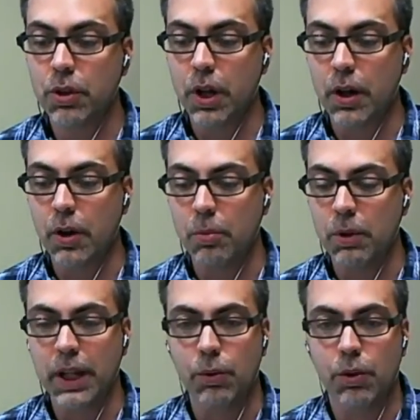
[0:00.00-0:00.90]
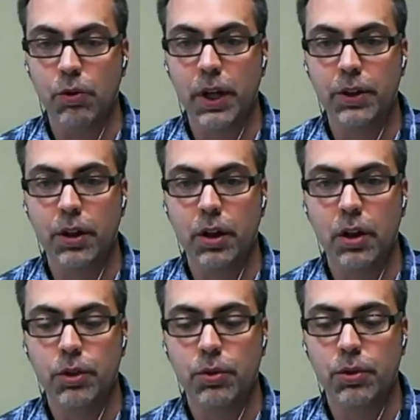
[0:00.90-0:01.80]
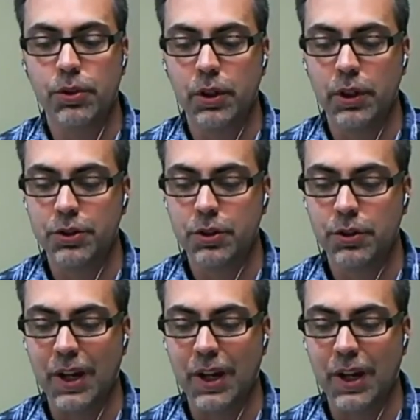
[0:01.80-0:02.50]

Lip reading: Again, I want to remind our viewers and listeners,